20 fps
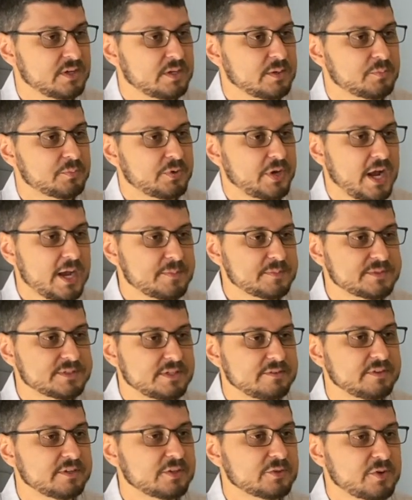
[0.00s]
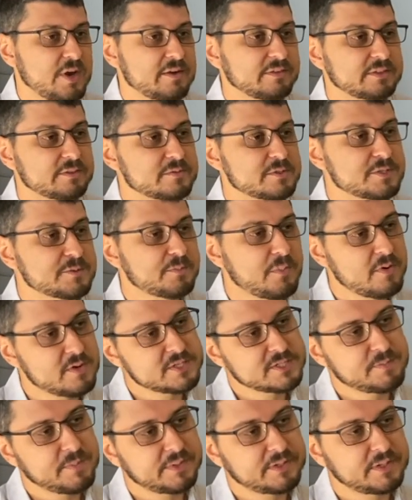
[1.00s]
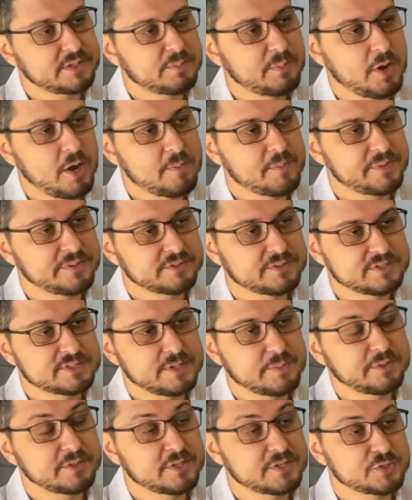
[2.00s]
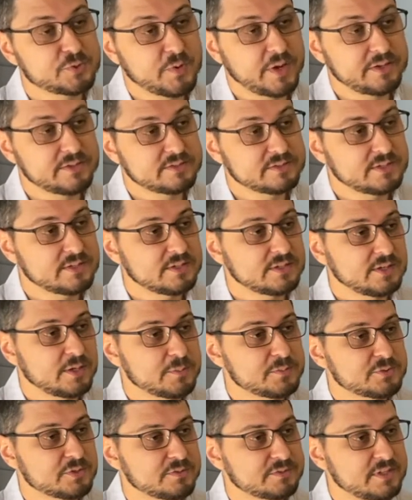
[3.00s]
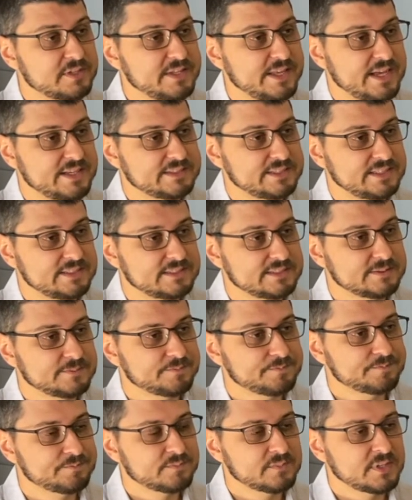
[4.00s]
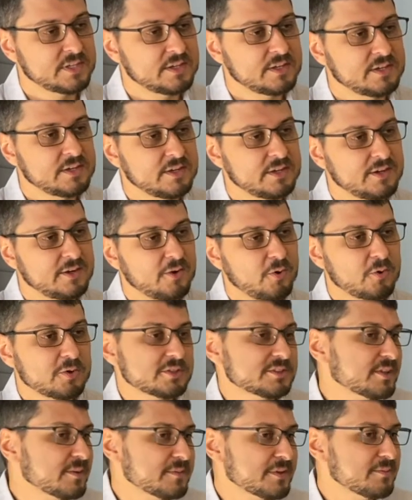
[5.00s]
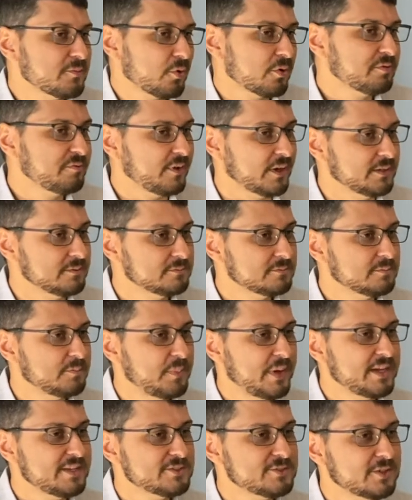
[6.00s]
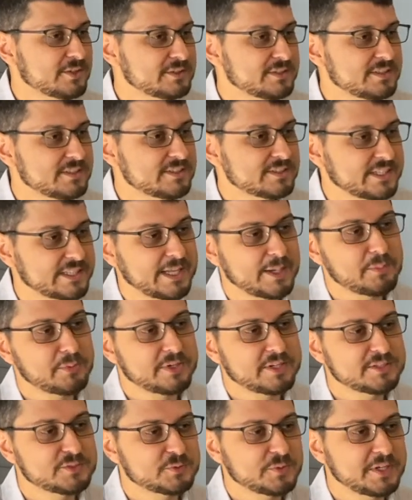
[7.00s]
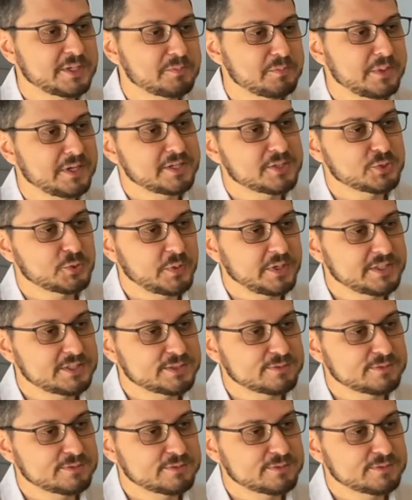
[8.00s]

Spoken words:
Perhaps even craft a response by the department to some of the trends observed in the essays. Or something more fun, based on the celebrities read mean tweets